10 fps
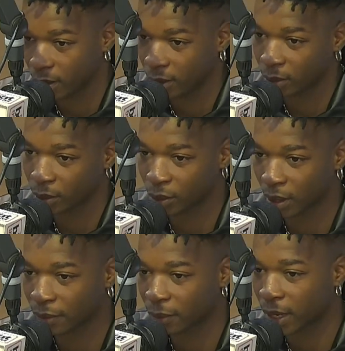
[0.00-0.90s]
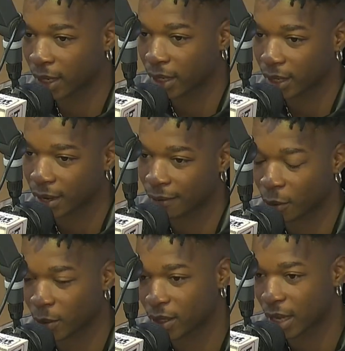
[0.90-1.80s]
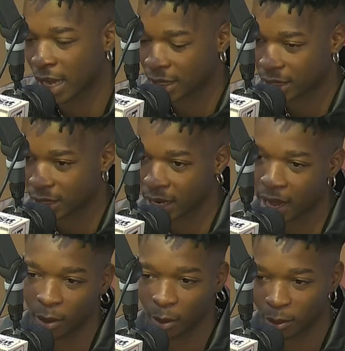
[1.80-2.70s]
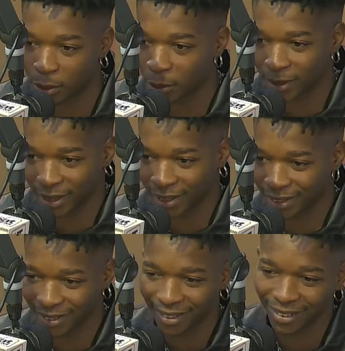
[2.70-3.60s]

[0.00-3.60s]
So I feel like I've always had that old soul thing.